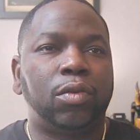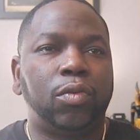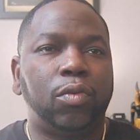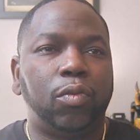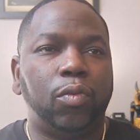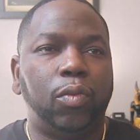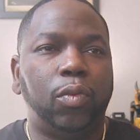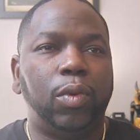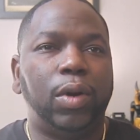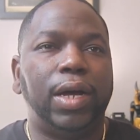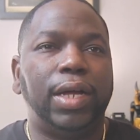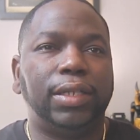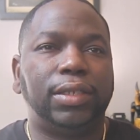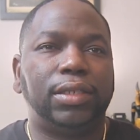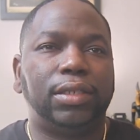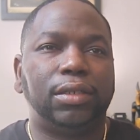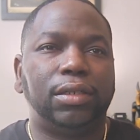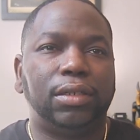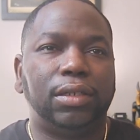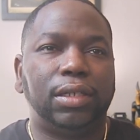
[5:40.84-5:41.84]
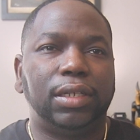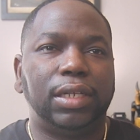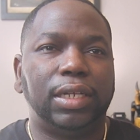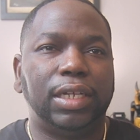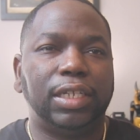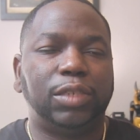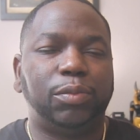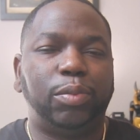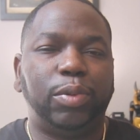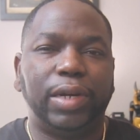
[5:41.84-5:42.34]
what
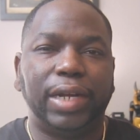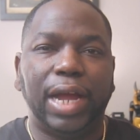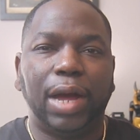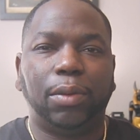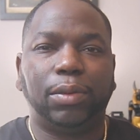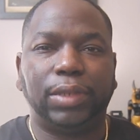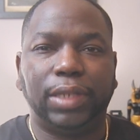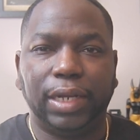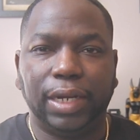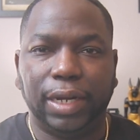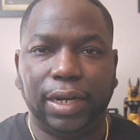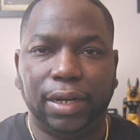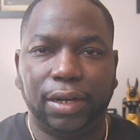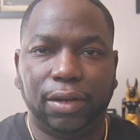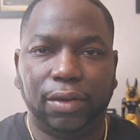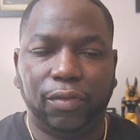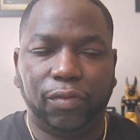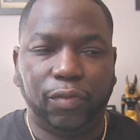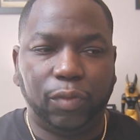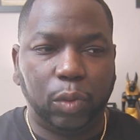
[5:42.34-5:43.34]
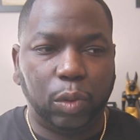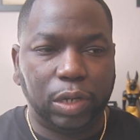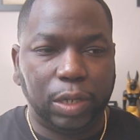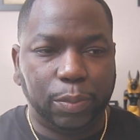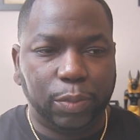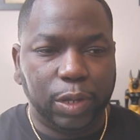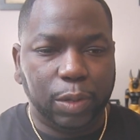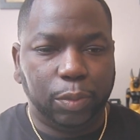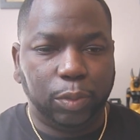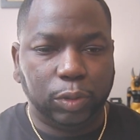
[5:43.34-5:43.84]
is put out there for the
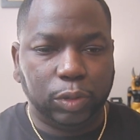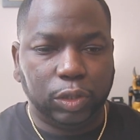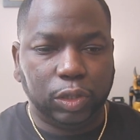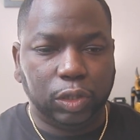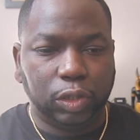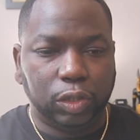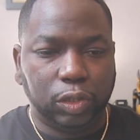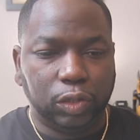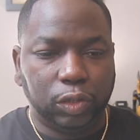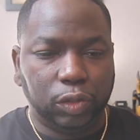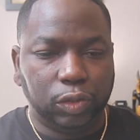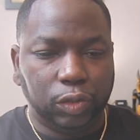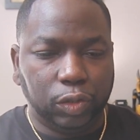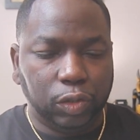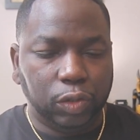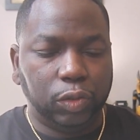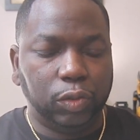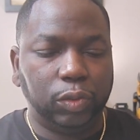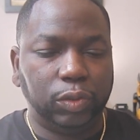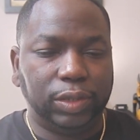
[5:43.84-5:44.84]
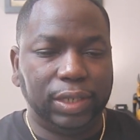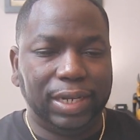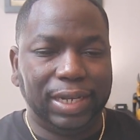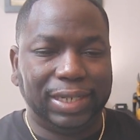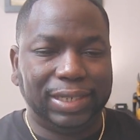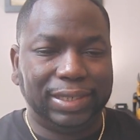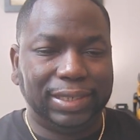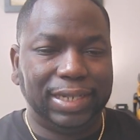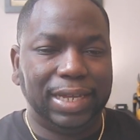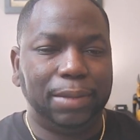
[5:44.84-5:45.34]
people to use and
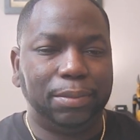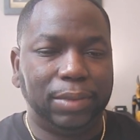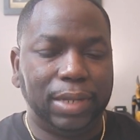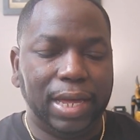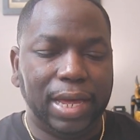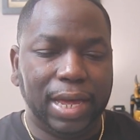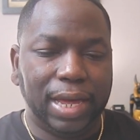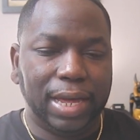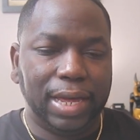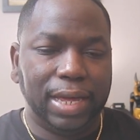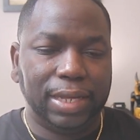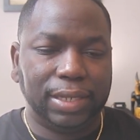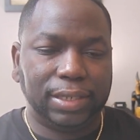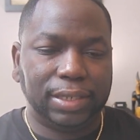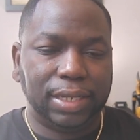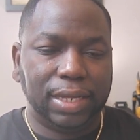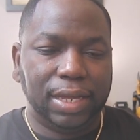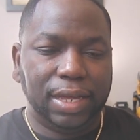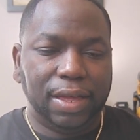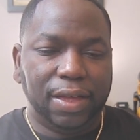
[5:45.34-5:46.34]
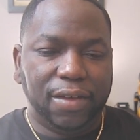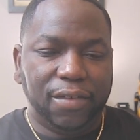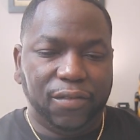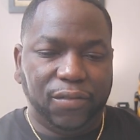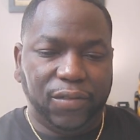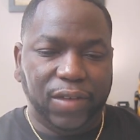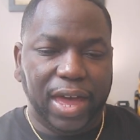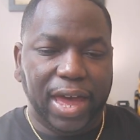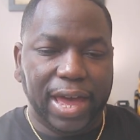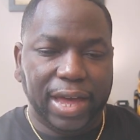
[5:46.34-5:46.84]
accept as
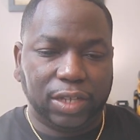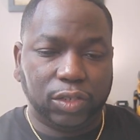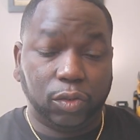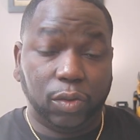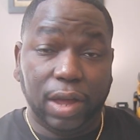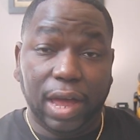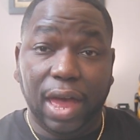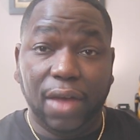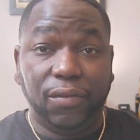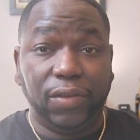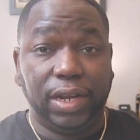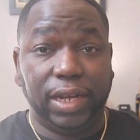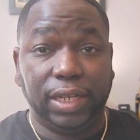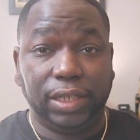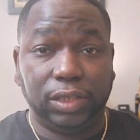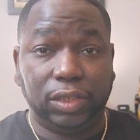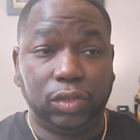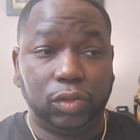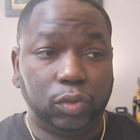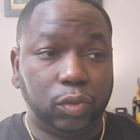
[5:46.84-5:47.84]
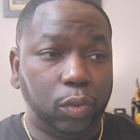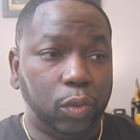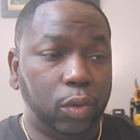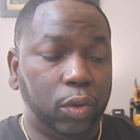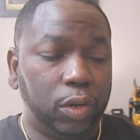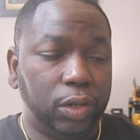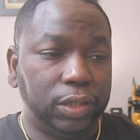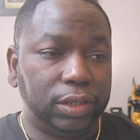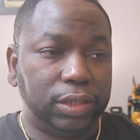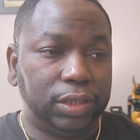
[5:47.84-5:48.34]
facts or evidence
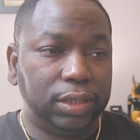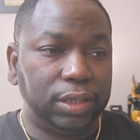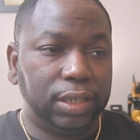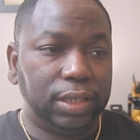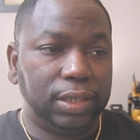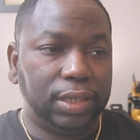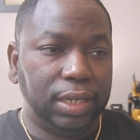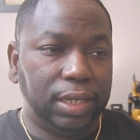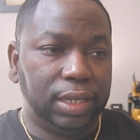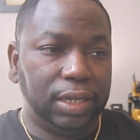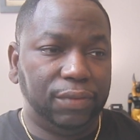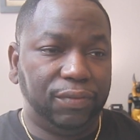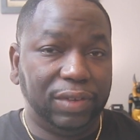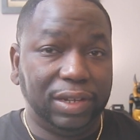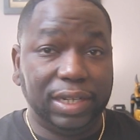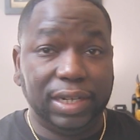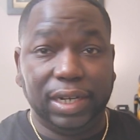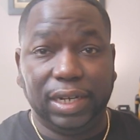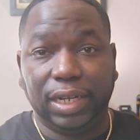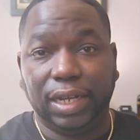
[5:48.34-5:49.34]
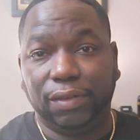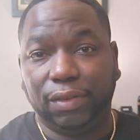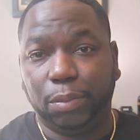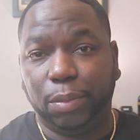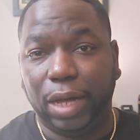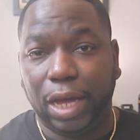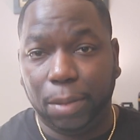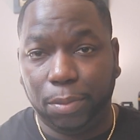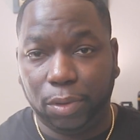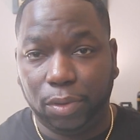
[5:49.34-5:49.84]
towards the validity of the
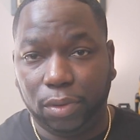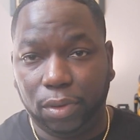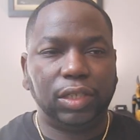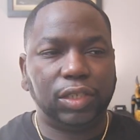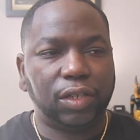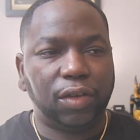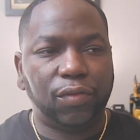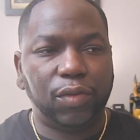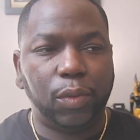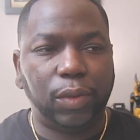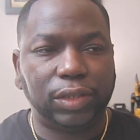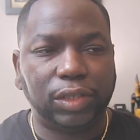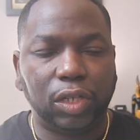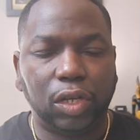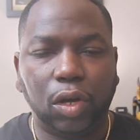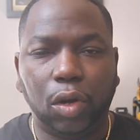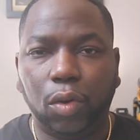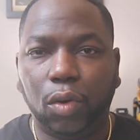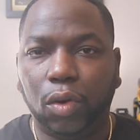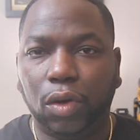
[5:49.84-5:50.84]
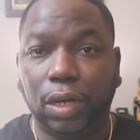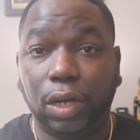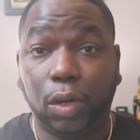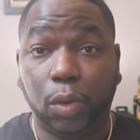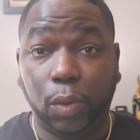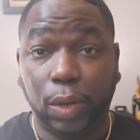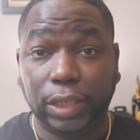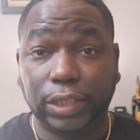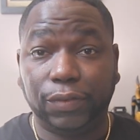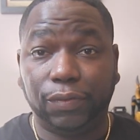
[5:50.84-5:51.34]
Bible. So if you was to go on a
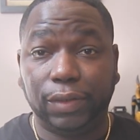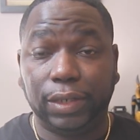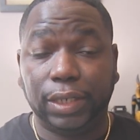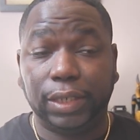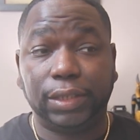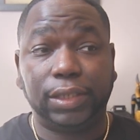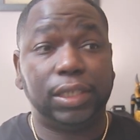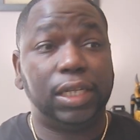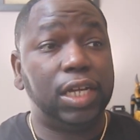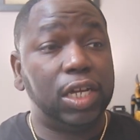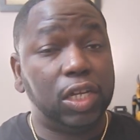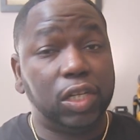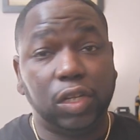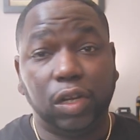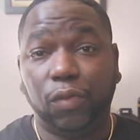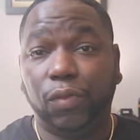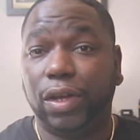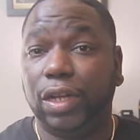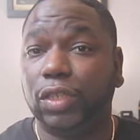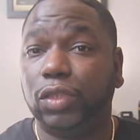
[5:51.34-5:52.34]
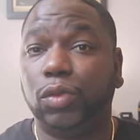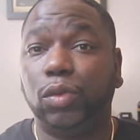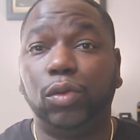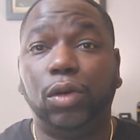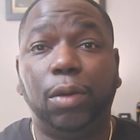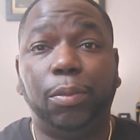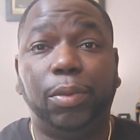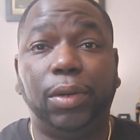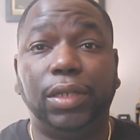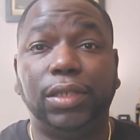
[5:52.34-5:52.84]
quest for this, you run into
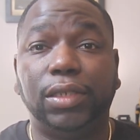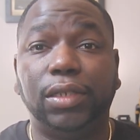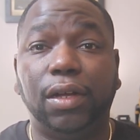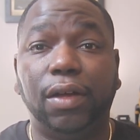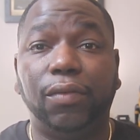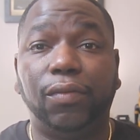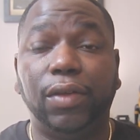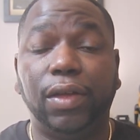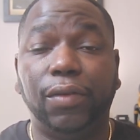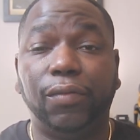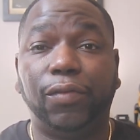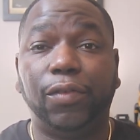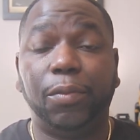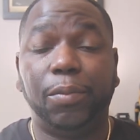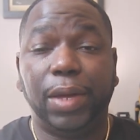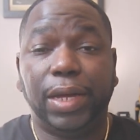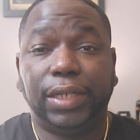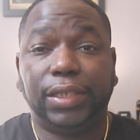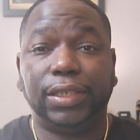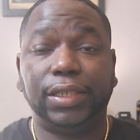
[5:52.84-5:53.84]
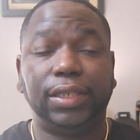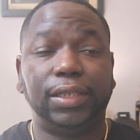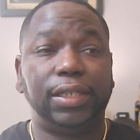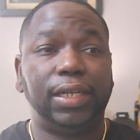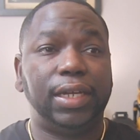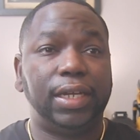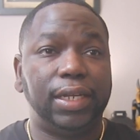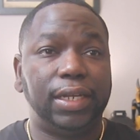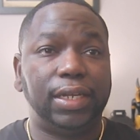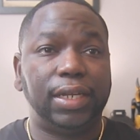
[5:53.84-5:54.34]
a bunch of information,
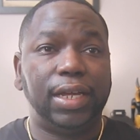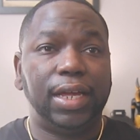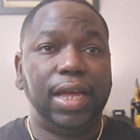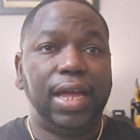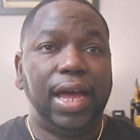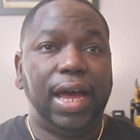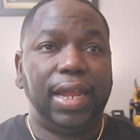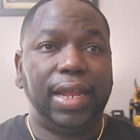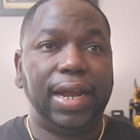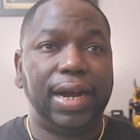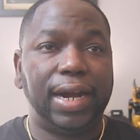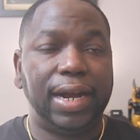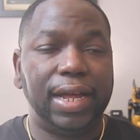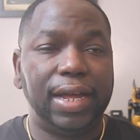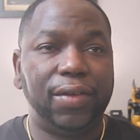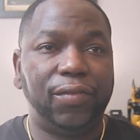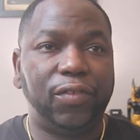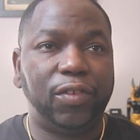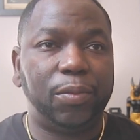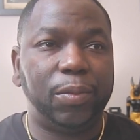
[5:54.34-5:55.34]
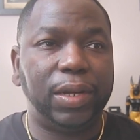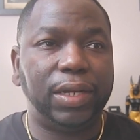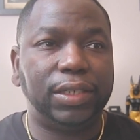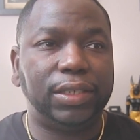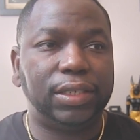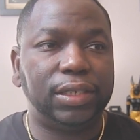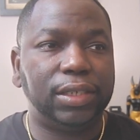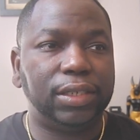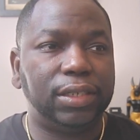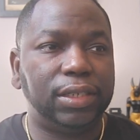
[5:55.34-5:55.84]
and a lot of that
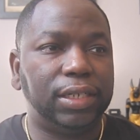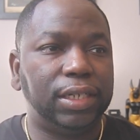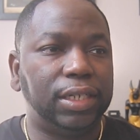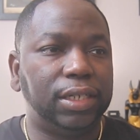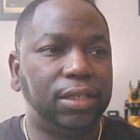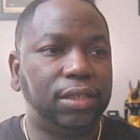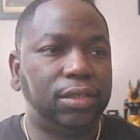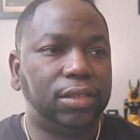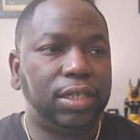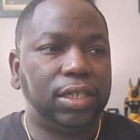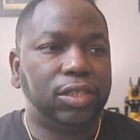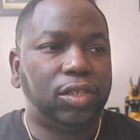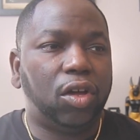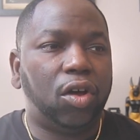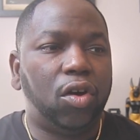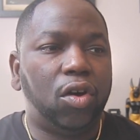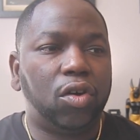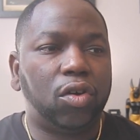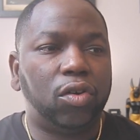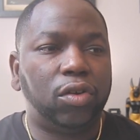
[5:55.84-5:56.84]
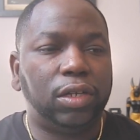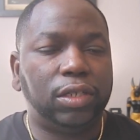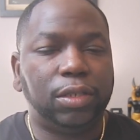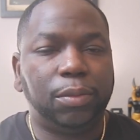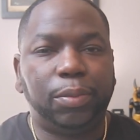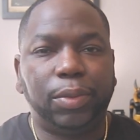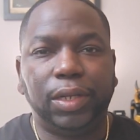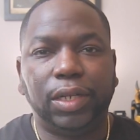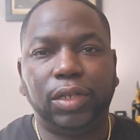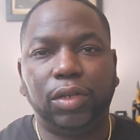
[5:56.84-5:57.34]
information is all going to
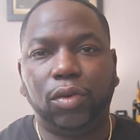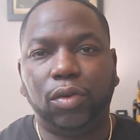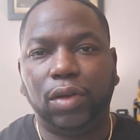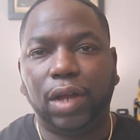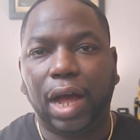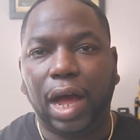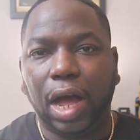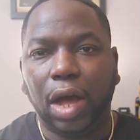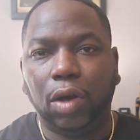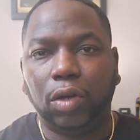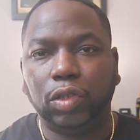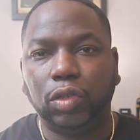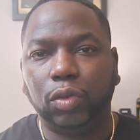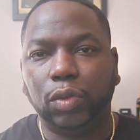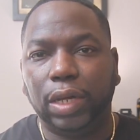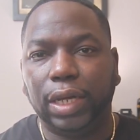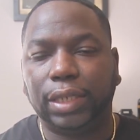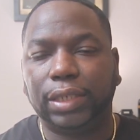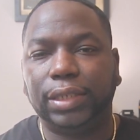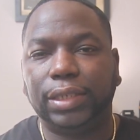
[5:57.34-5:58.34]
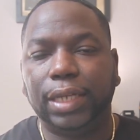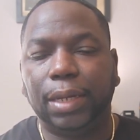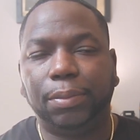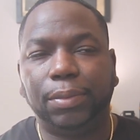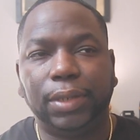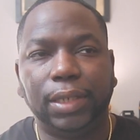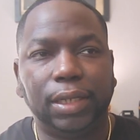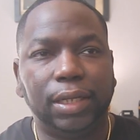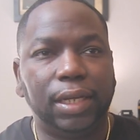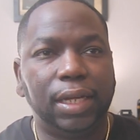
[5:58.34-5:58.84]
depend on how you
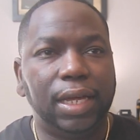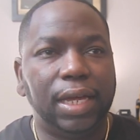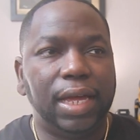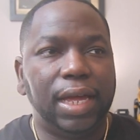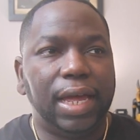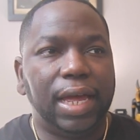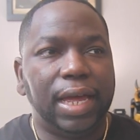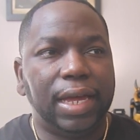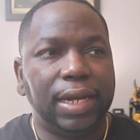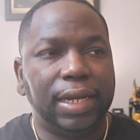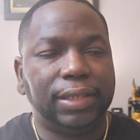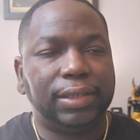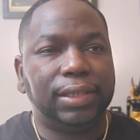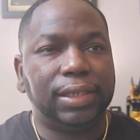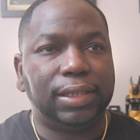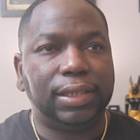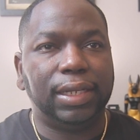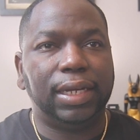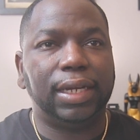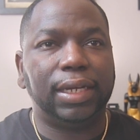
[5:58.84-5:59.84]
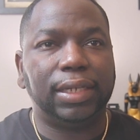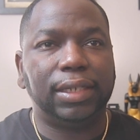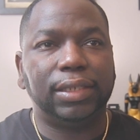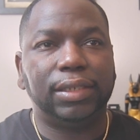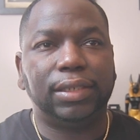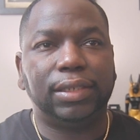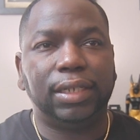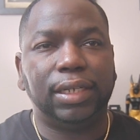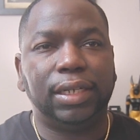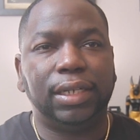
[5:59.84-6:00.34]
accept it. And that's the thing.
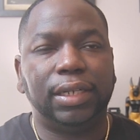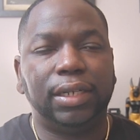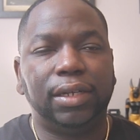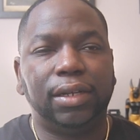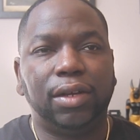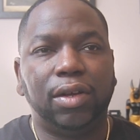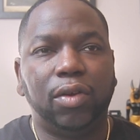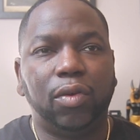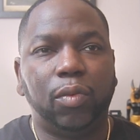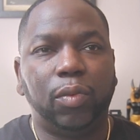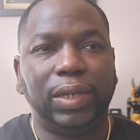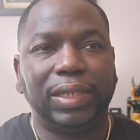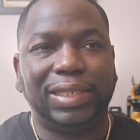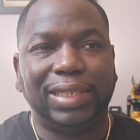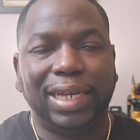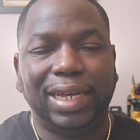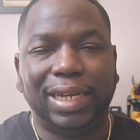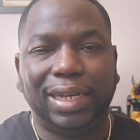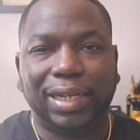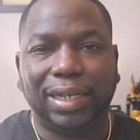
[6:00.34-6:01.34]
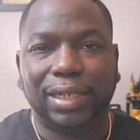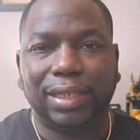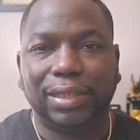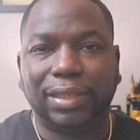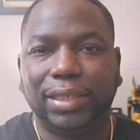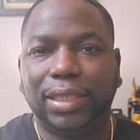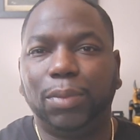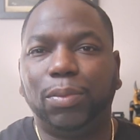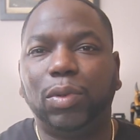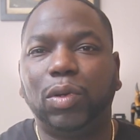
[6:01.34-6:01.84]
See, we take
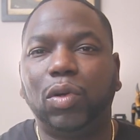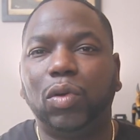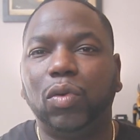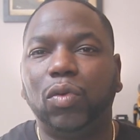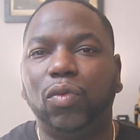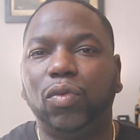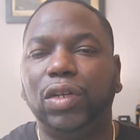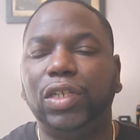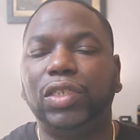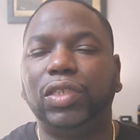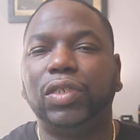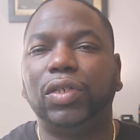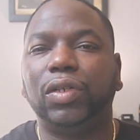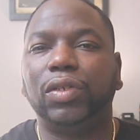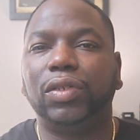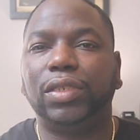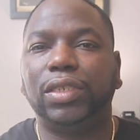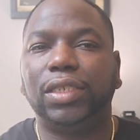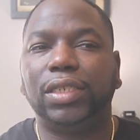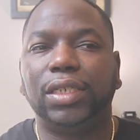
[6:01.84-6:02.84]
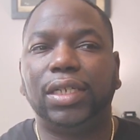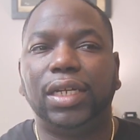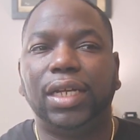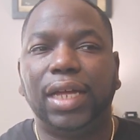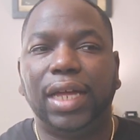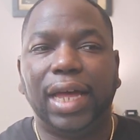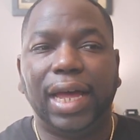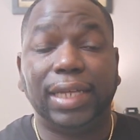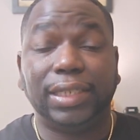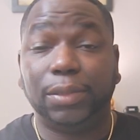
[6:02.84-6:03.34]
typical research
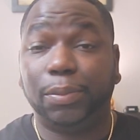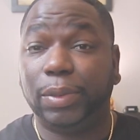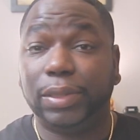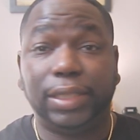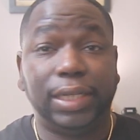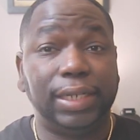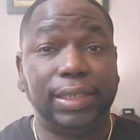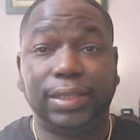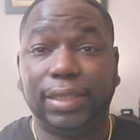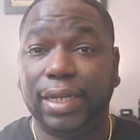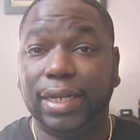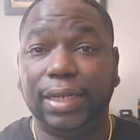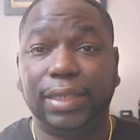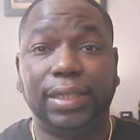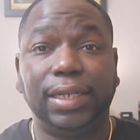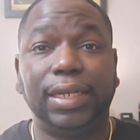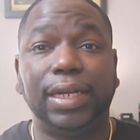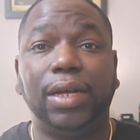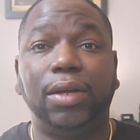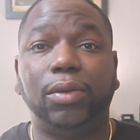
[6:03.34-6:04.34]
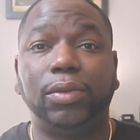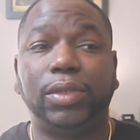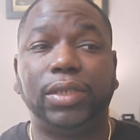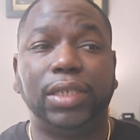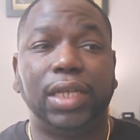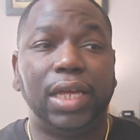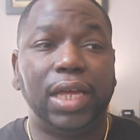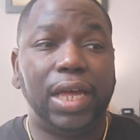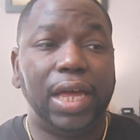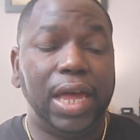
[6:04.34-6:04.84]
as it pertains to anything
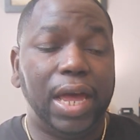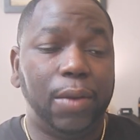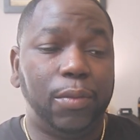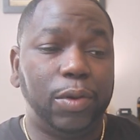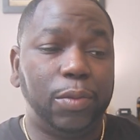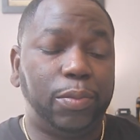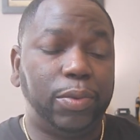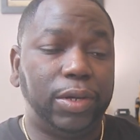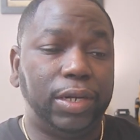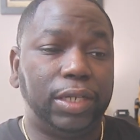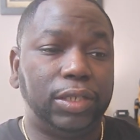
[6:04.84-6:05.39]
else, and we put